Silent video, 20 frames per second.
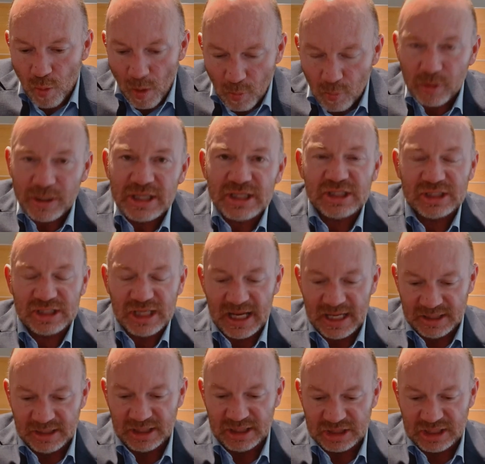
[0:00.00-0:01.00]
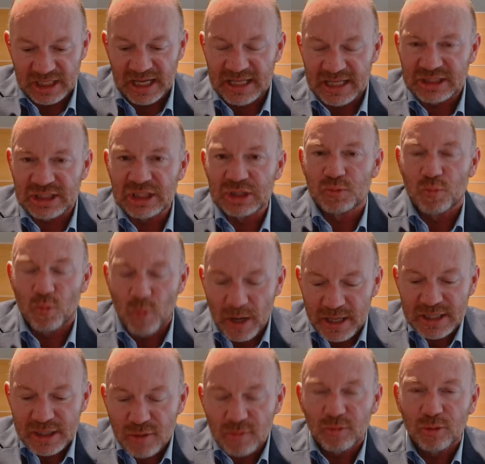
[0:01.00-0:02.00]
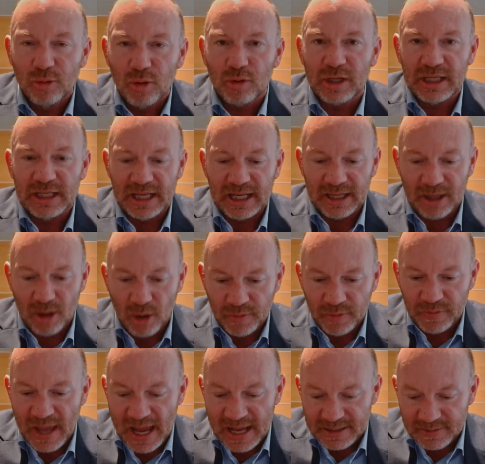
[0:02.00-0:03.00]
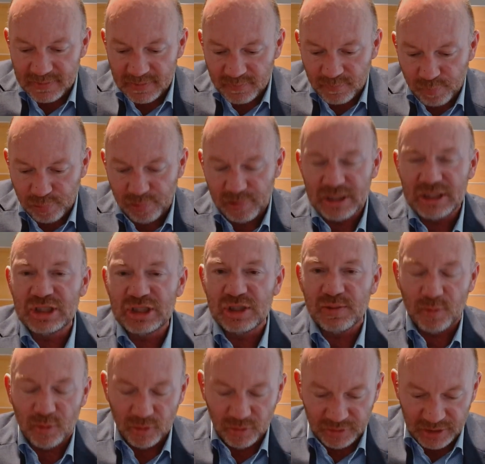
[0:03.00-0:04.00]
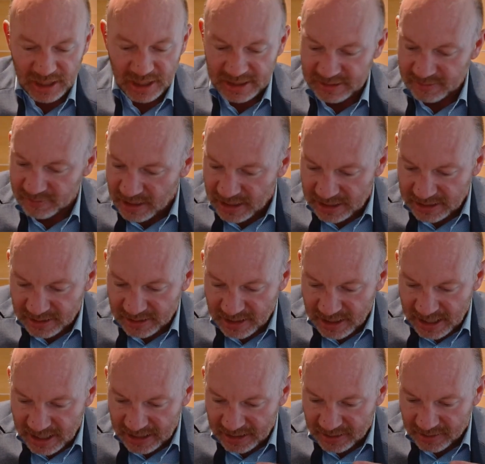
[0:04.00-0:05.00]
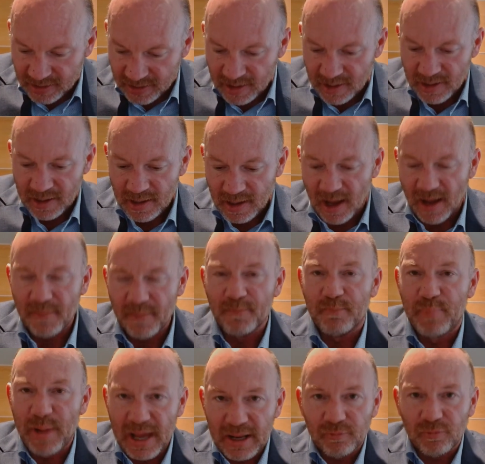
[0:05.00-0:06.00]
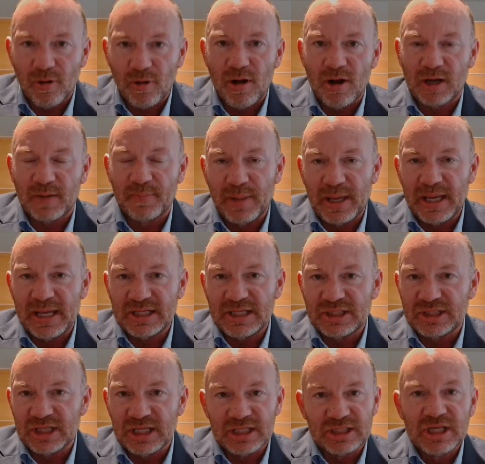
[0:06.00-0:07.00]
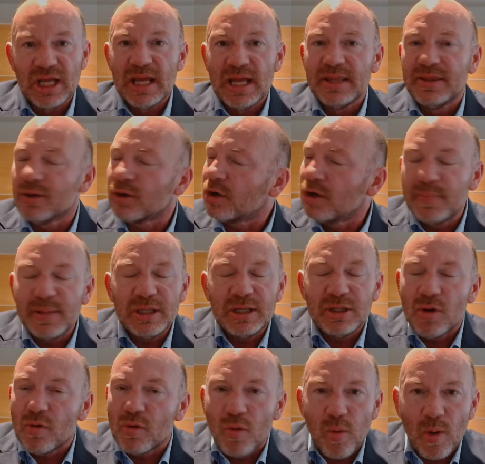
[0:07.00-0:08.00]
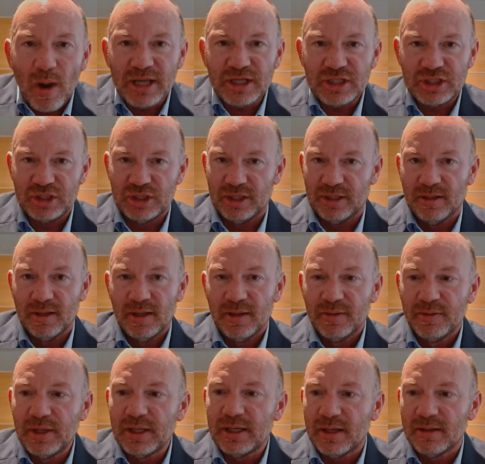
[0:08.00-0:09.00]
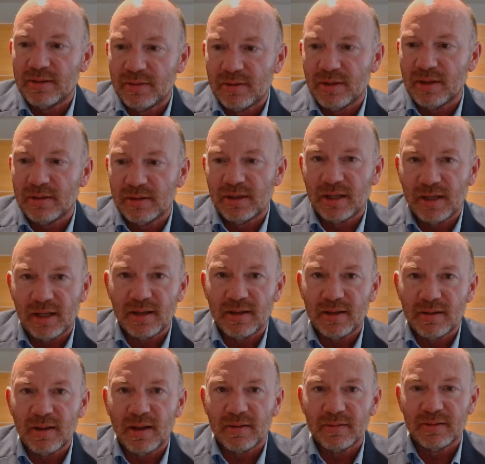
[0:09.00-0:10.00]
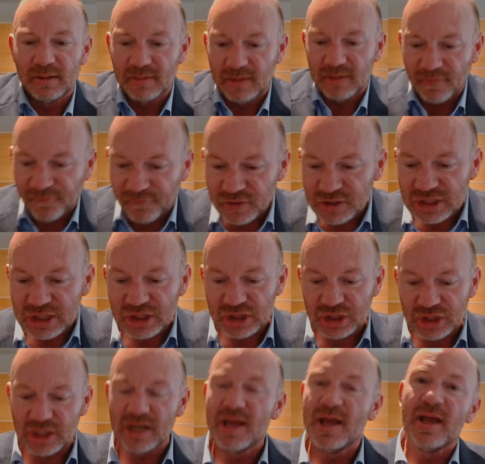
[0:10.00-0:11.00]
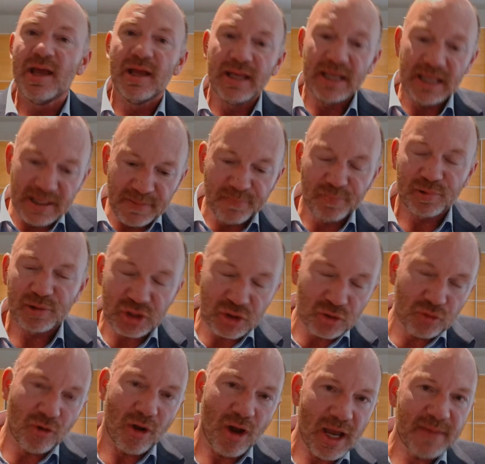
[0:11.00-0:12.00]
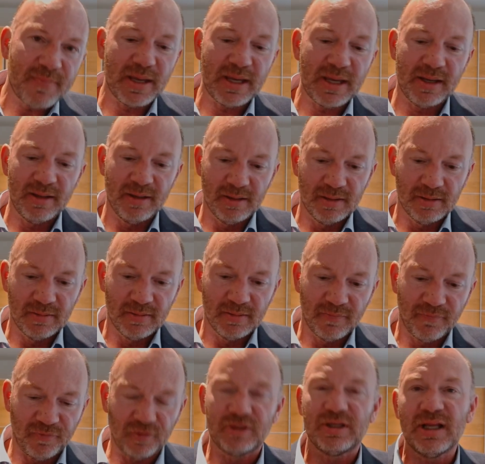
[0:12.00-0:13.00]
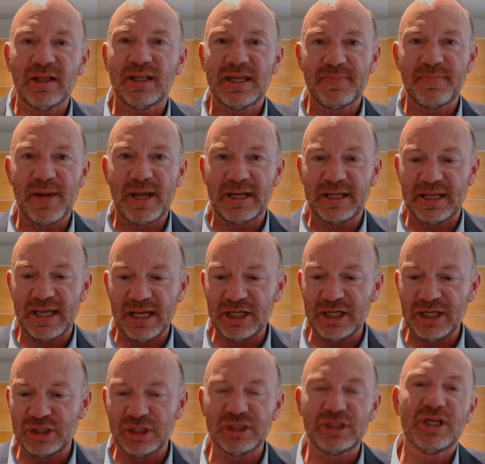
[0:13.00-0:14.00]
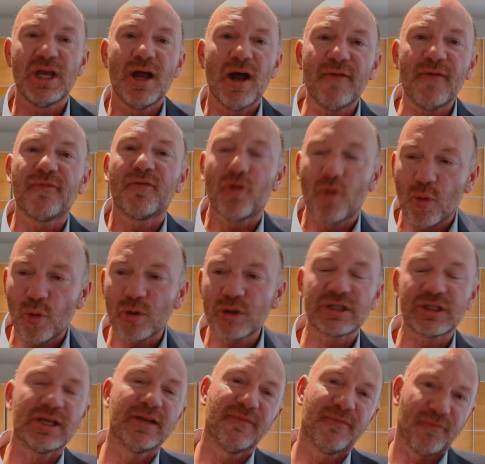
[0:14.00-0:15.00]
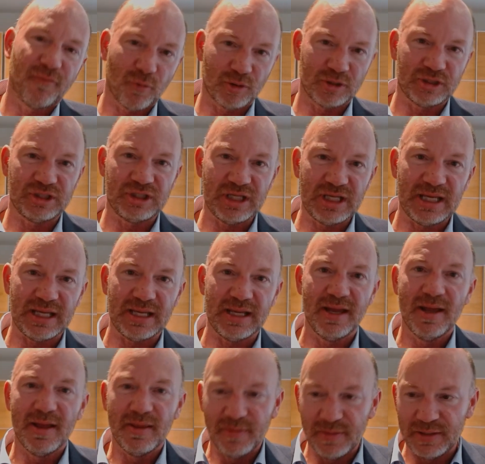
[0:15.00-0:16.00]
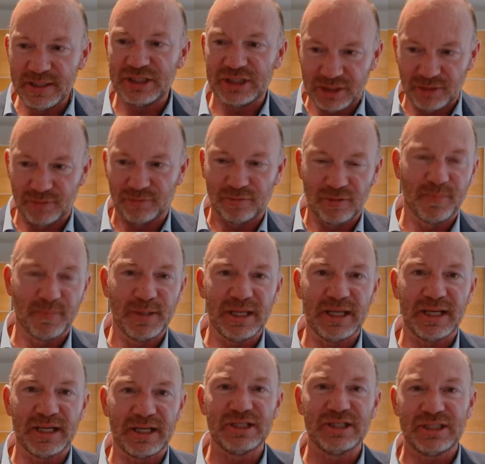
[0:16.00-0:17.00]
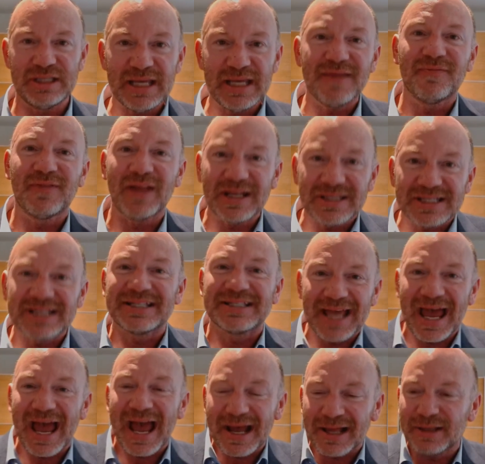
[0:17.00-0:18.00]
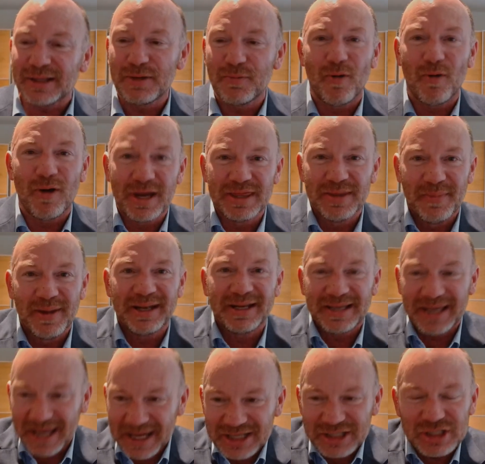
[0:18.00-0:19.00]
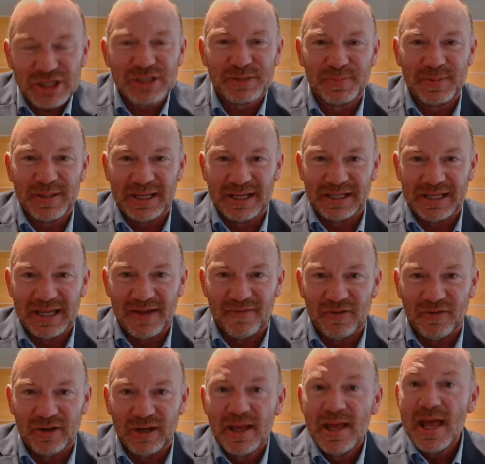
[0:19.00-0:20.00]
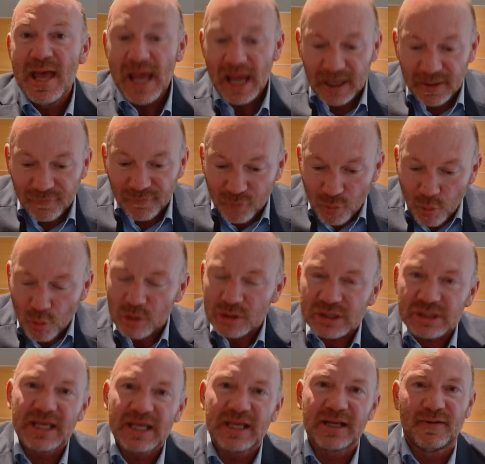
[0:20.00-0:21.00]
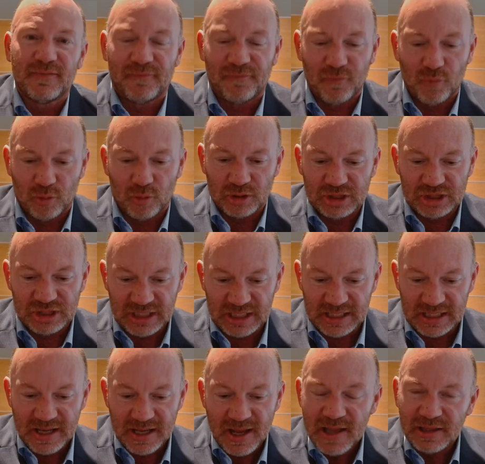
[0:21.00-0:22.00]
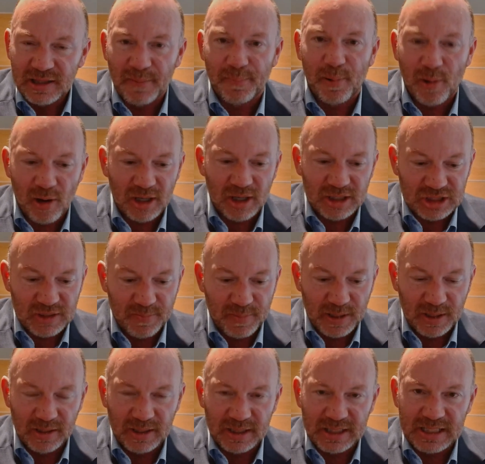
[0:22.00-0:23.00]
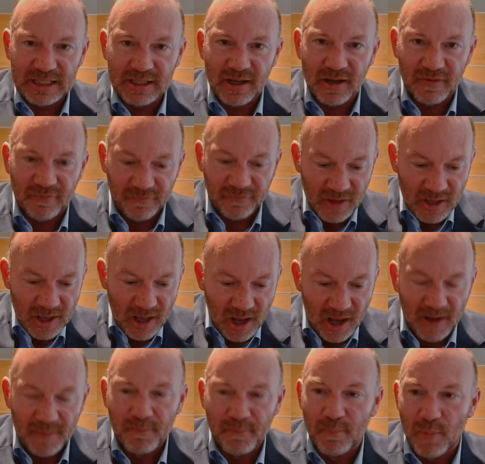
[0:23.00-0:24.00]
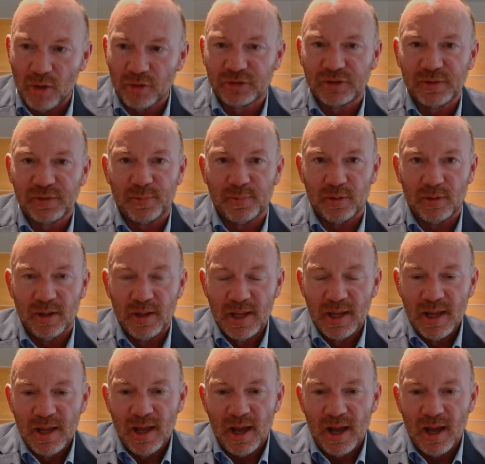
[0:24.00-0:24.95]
what we say in this case is, when you look at it on that principled and bedrock basis, there could be no question that the physician, in prescribing fertility medications, of course can foresee the children being conceived. That's exactly why the medication's being given. And of course they could foresee the possibility of multiple